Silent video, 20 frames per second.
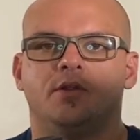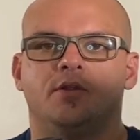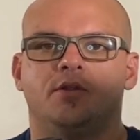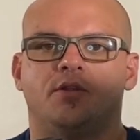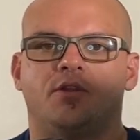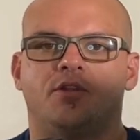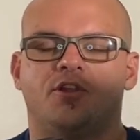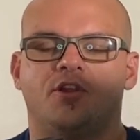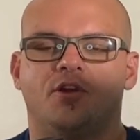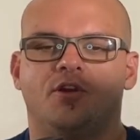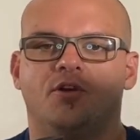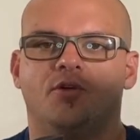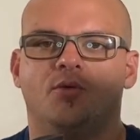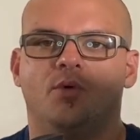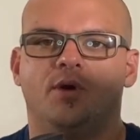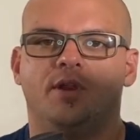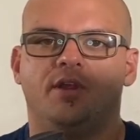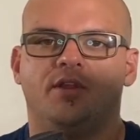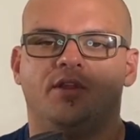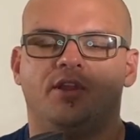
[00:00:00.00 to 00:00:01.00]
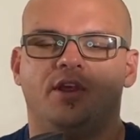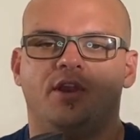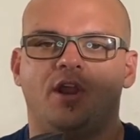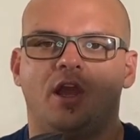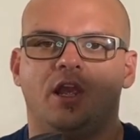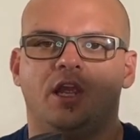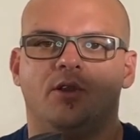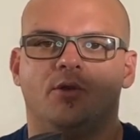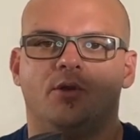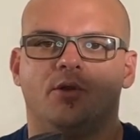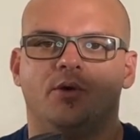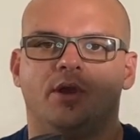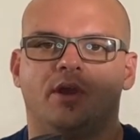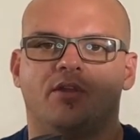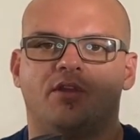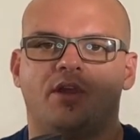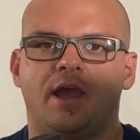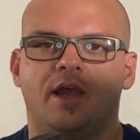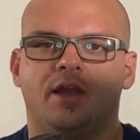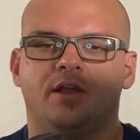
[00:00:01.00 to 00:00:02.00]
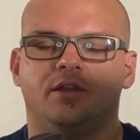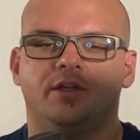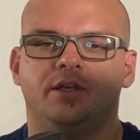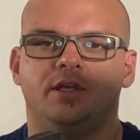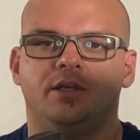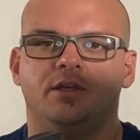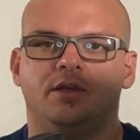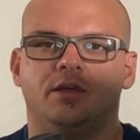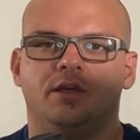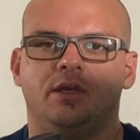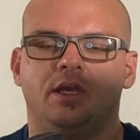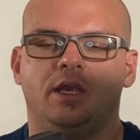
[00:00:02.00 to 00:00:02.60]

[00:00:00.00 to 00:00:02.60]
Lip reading: So what is NI Hero exactly?